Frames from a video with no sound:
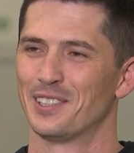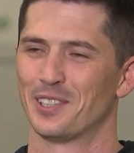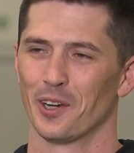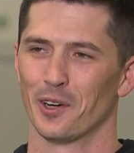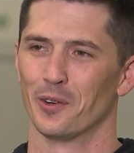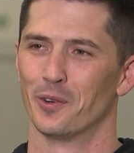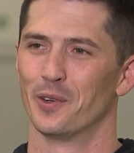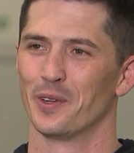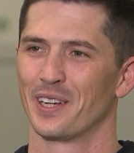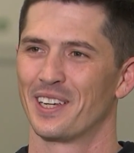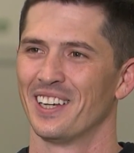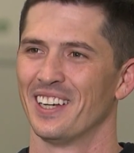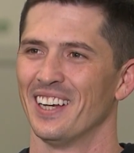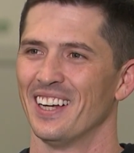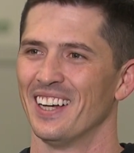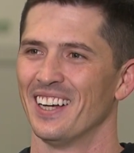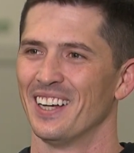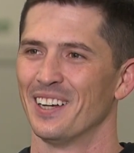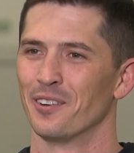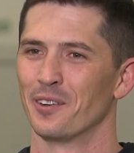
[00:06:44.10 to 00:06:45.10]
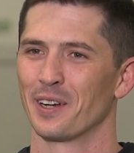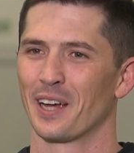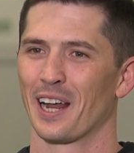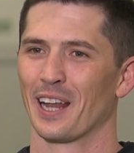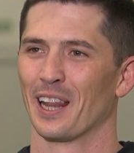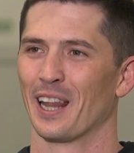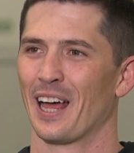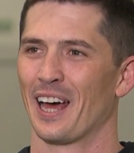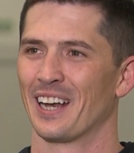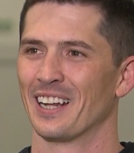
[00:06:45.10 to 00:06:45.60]
so we, we got
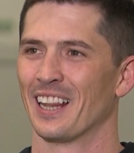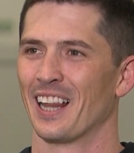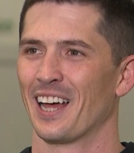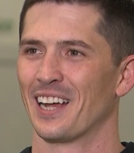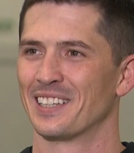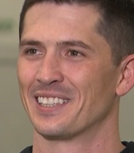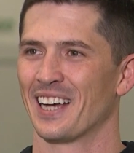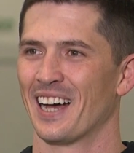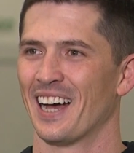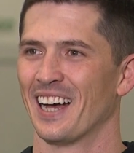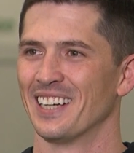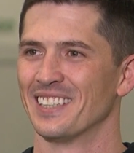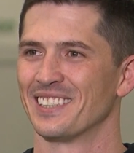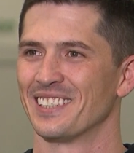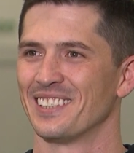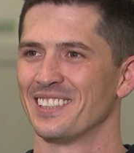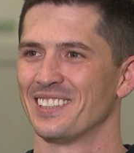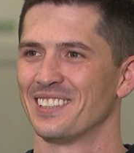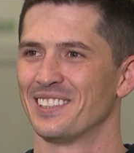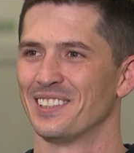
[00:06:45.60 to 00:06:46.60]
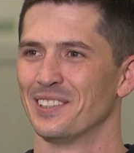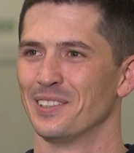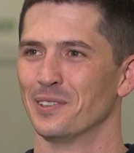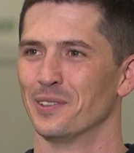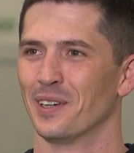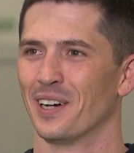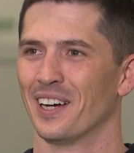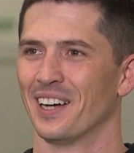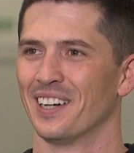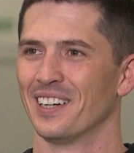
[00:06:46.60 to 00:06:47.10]
a lot, a lot of ties
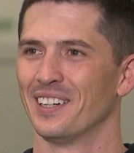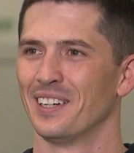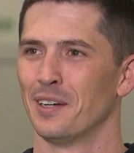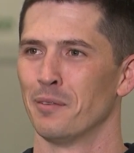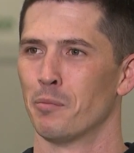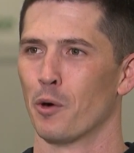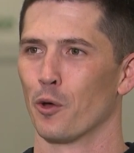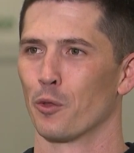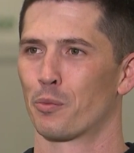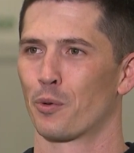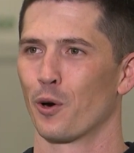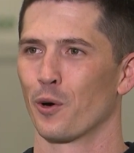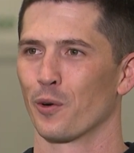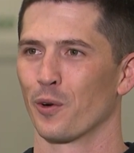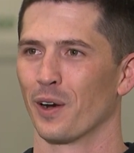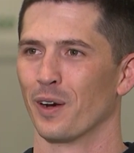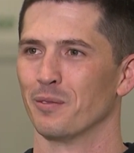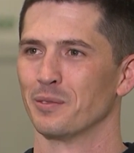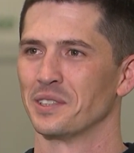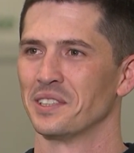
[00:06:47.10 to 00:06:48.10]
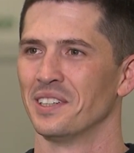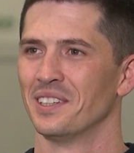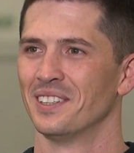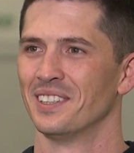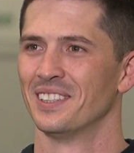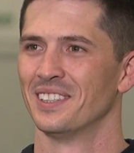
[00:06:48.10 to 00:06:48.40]
to uh, both programs.